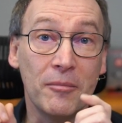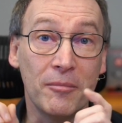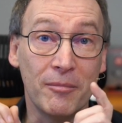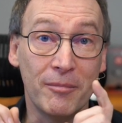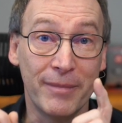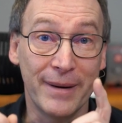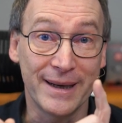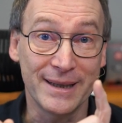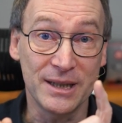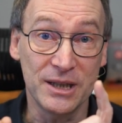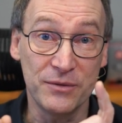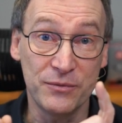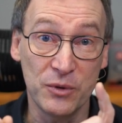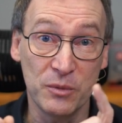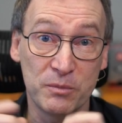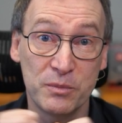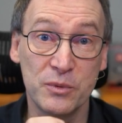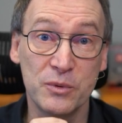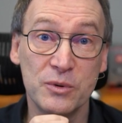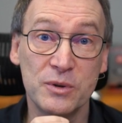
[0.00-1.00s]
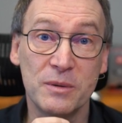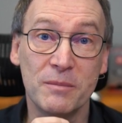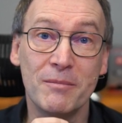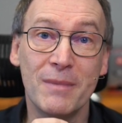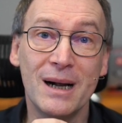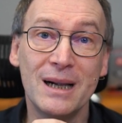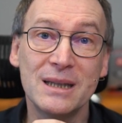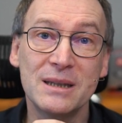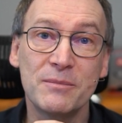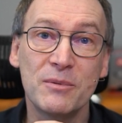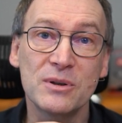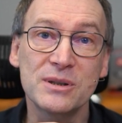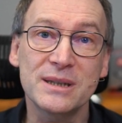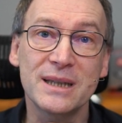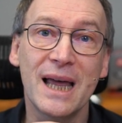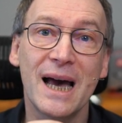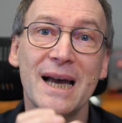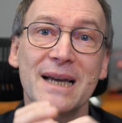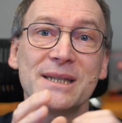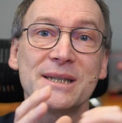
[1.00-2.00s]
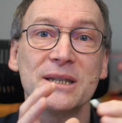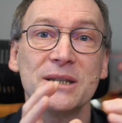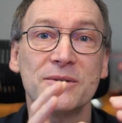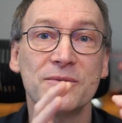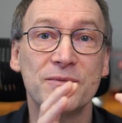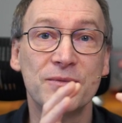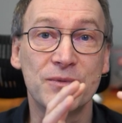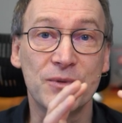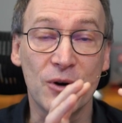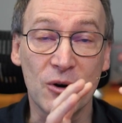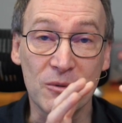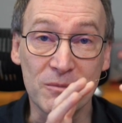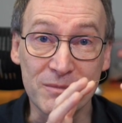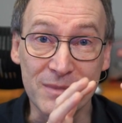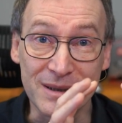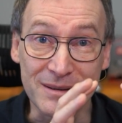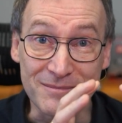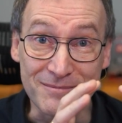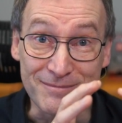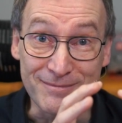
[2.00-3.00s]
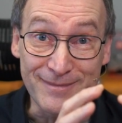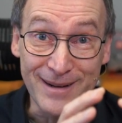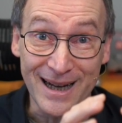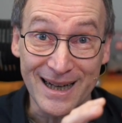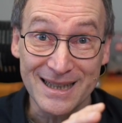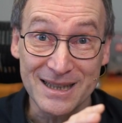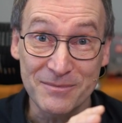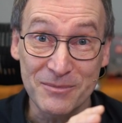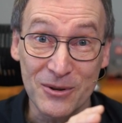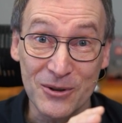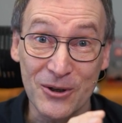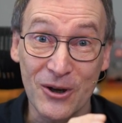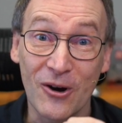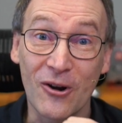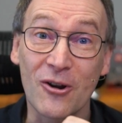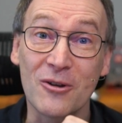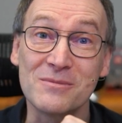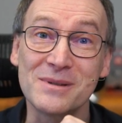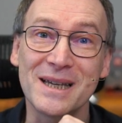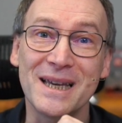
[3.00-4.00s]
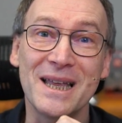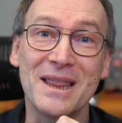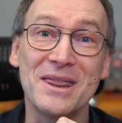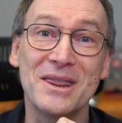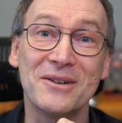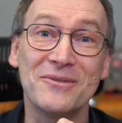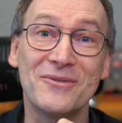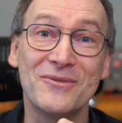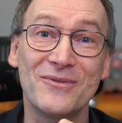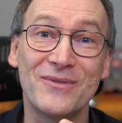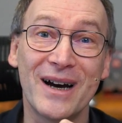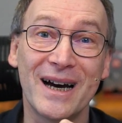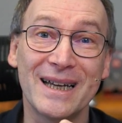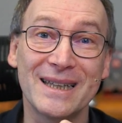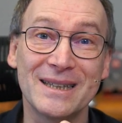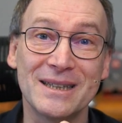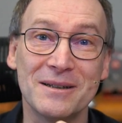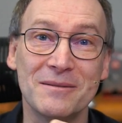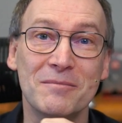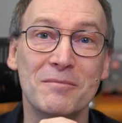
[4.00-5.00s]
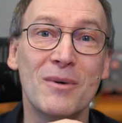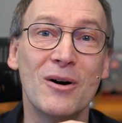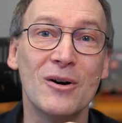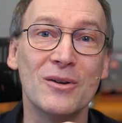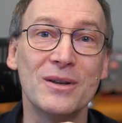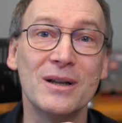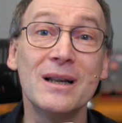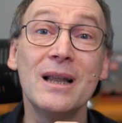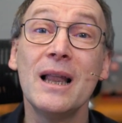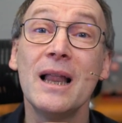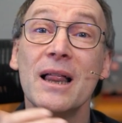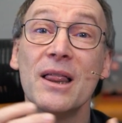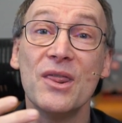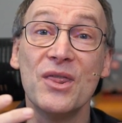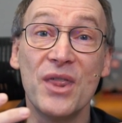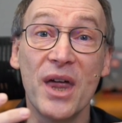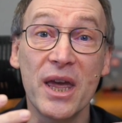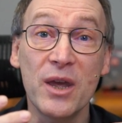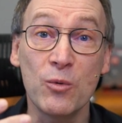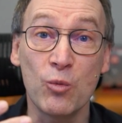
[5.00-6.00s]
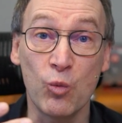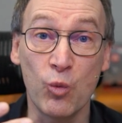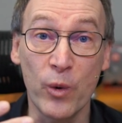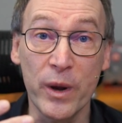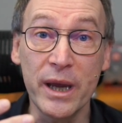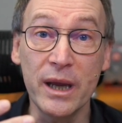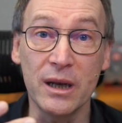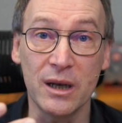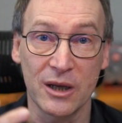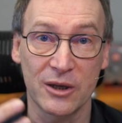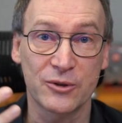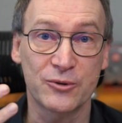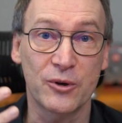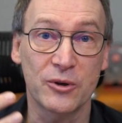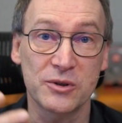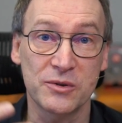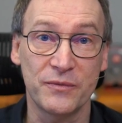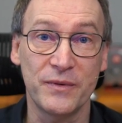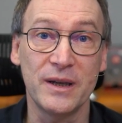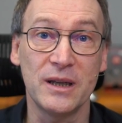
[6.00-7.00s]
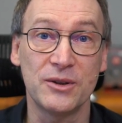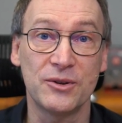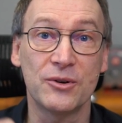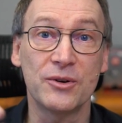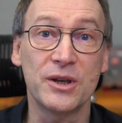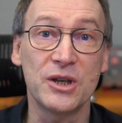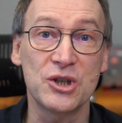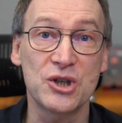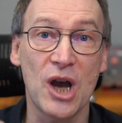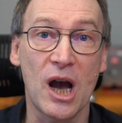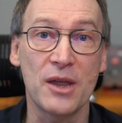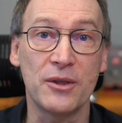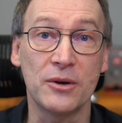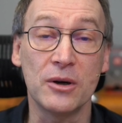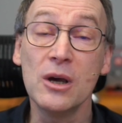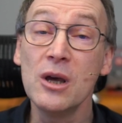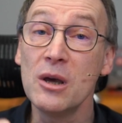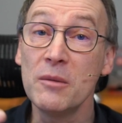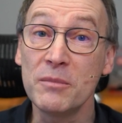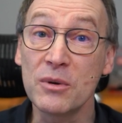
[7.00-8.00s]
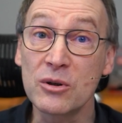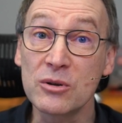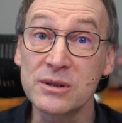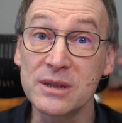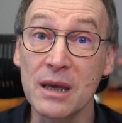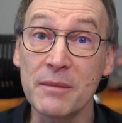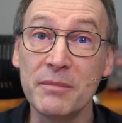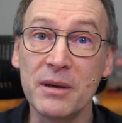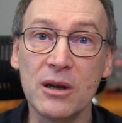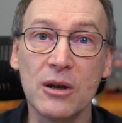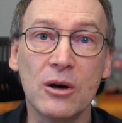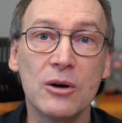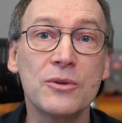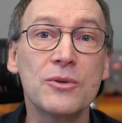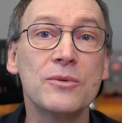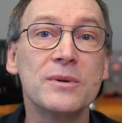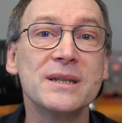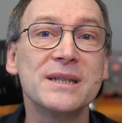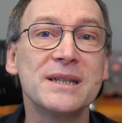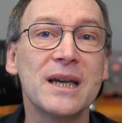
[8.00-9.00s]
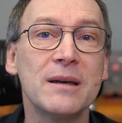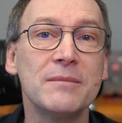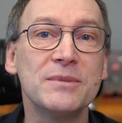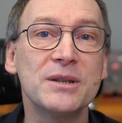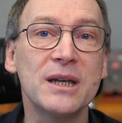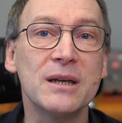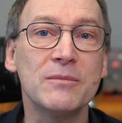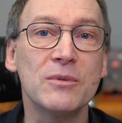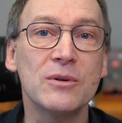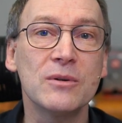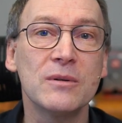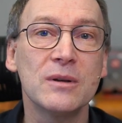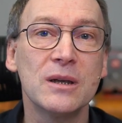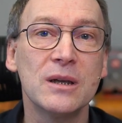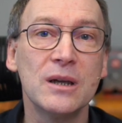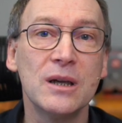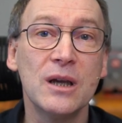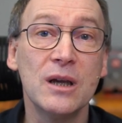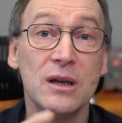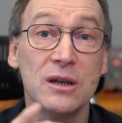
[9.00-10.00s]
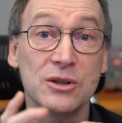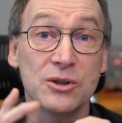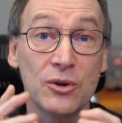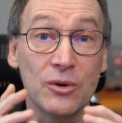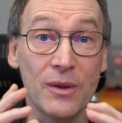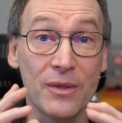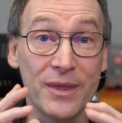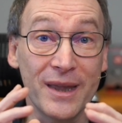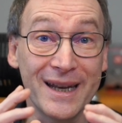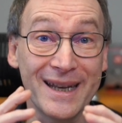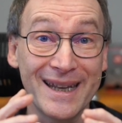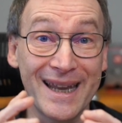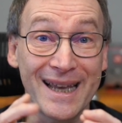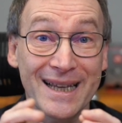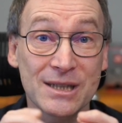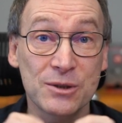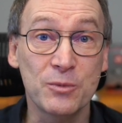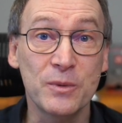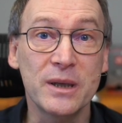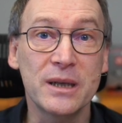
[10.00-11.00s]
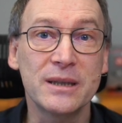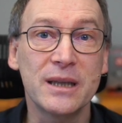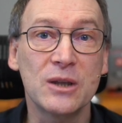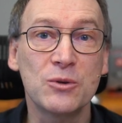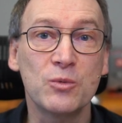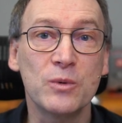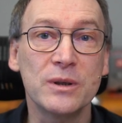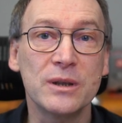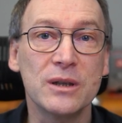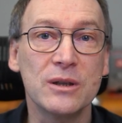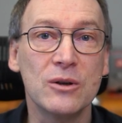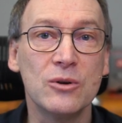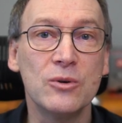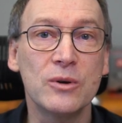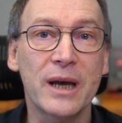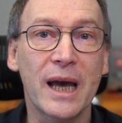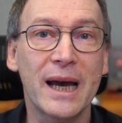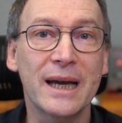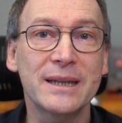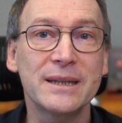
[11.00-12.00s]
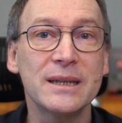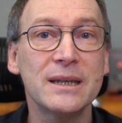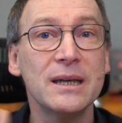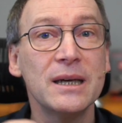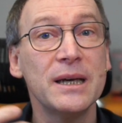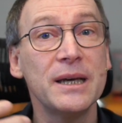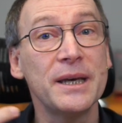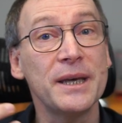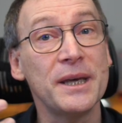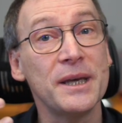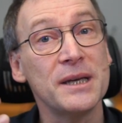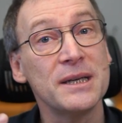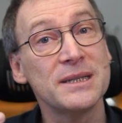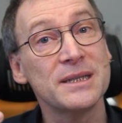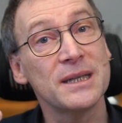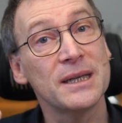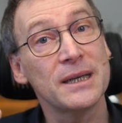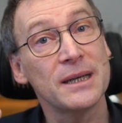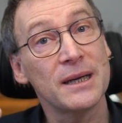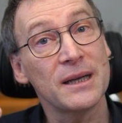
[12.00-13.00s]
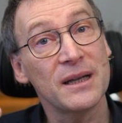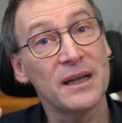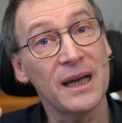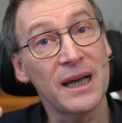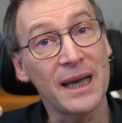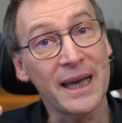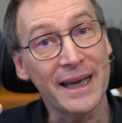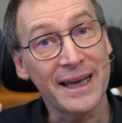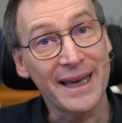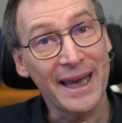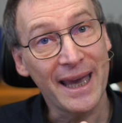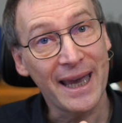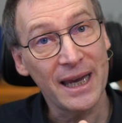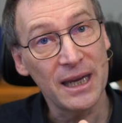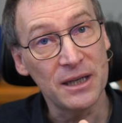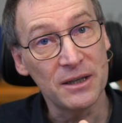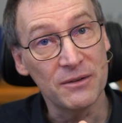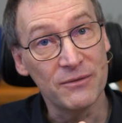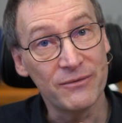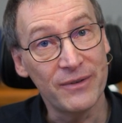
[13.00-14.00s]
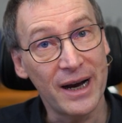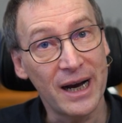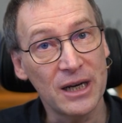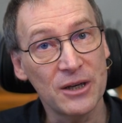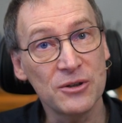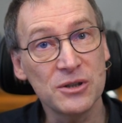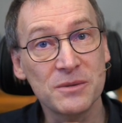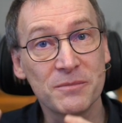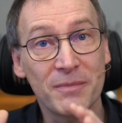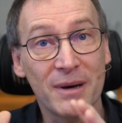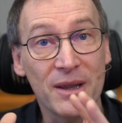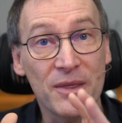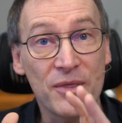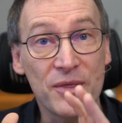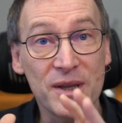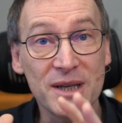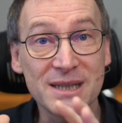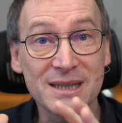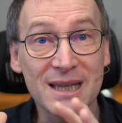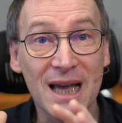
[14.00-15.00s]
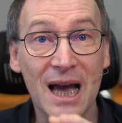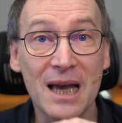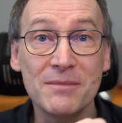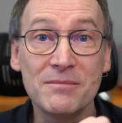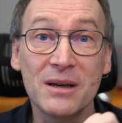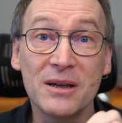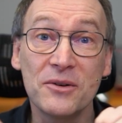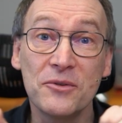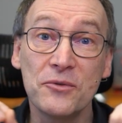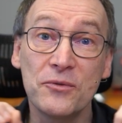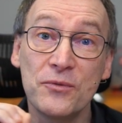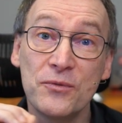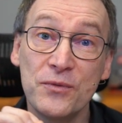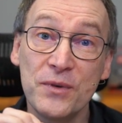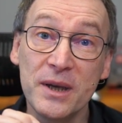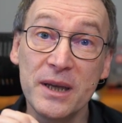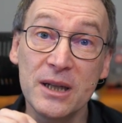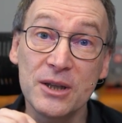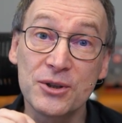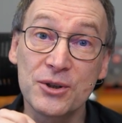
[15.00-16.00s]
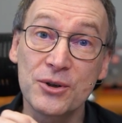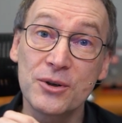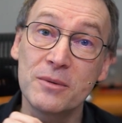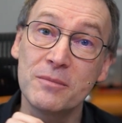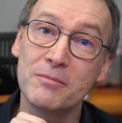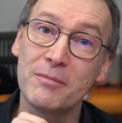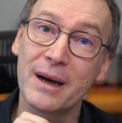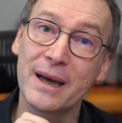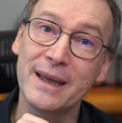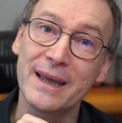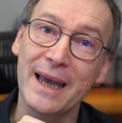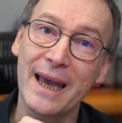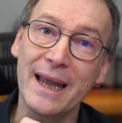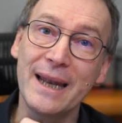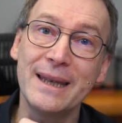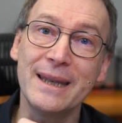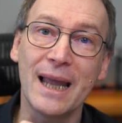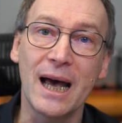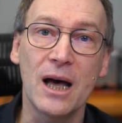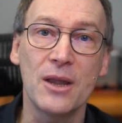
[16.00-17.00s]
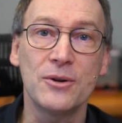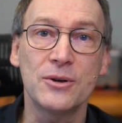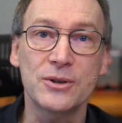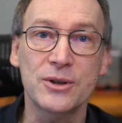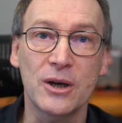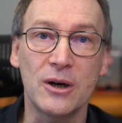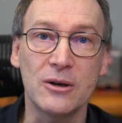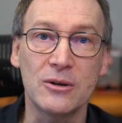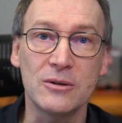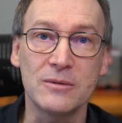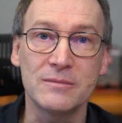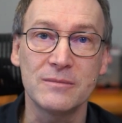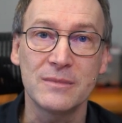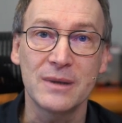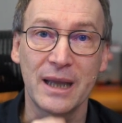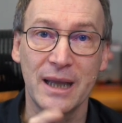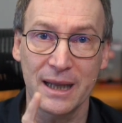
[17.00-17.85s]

But if you put multiple slicers from multiple columns in the fat model, they will cross-filter each other because they belong to the same table. So the next query that we look at is again values, but this time filtered by another column.